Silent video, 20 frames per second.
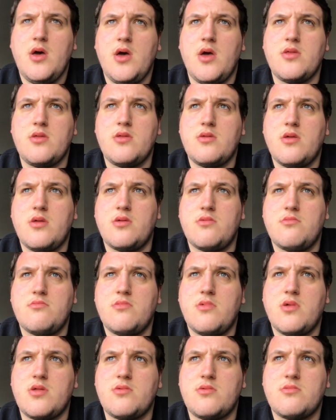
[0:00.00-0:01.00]

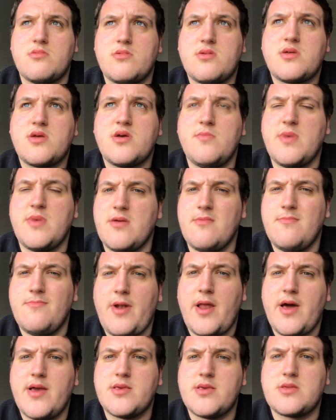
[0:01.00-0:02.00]
and committing
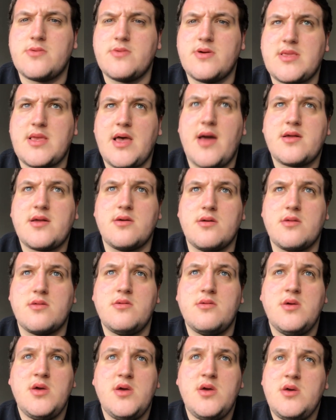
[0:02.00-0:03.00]
players to attack,
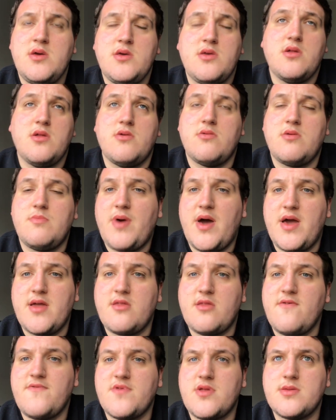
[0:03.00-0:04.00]
and, you know, it
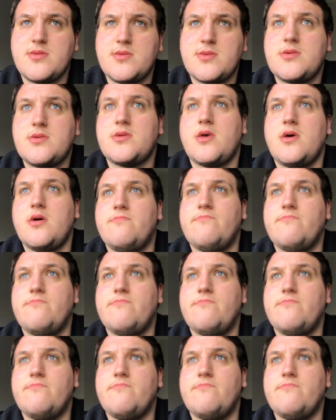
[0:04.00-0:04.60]
paid dividends.